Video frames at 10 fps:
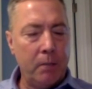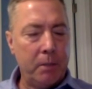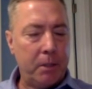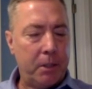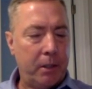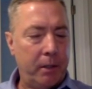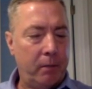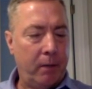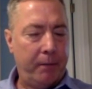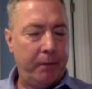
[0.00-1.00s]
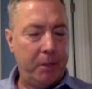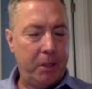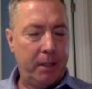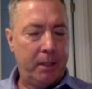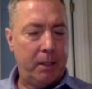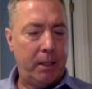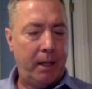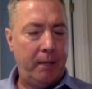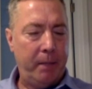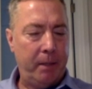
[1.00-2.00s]
She was a Syrian refugee and
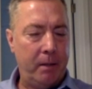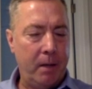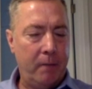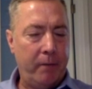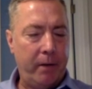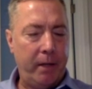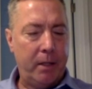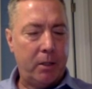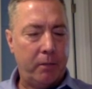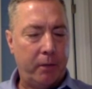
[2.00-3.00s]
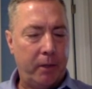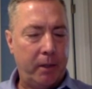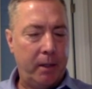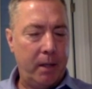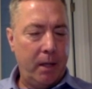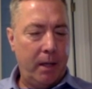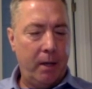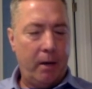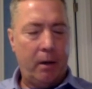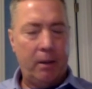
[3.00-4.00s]
she came in very introverted
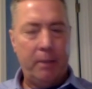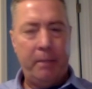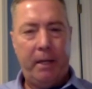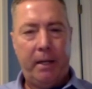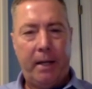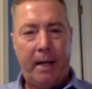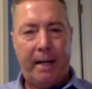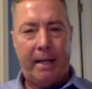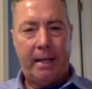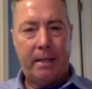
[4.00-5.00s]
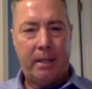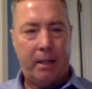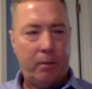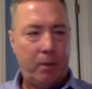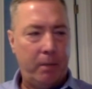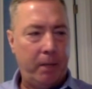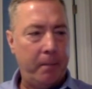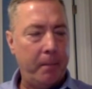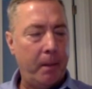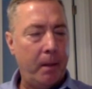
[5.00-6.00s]
and hardly made any eye contact with
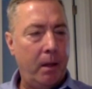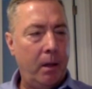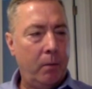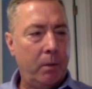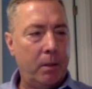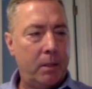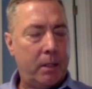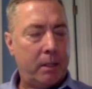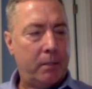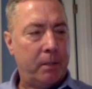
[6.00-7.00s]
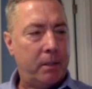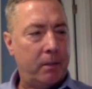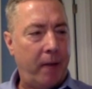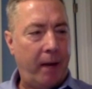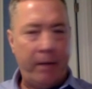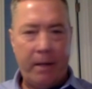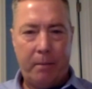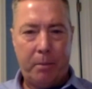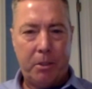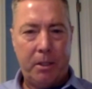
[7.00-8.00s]
me. Within six months of
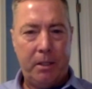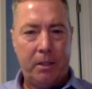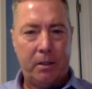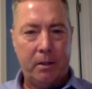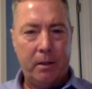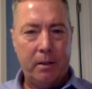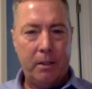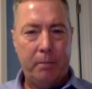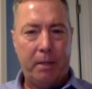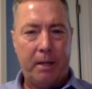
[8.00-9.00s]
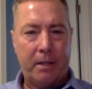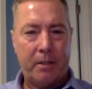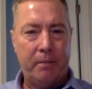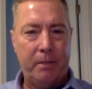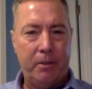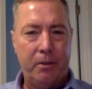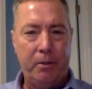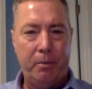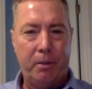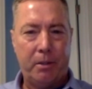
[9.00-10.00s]
having that procedure, she blossomed
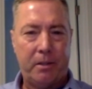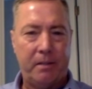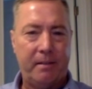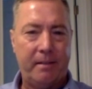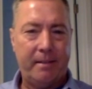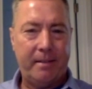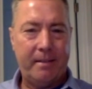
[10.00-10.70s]
into a new person.